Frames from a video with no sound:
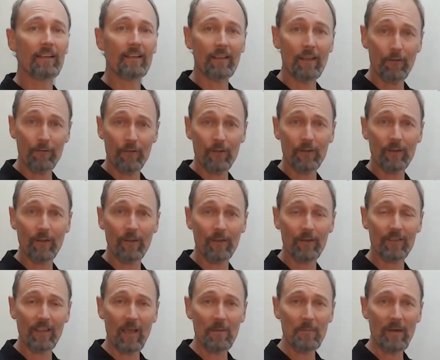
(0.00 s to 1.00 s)
if you lose
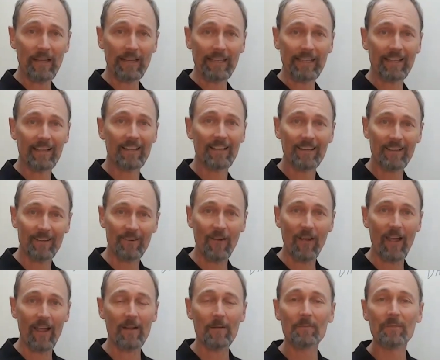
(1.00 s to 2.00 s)
that money. Great.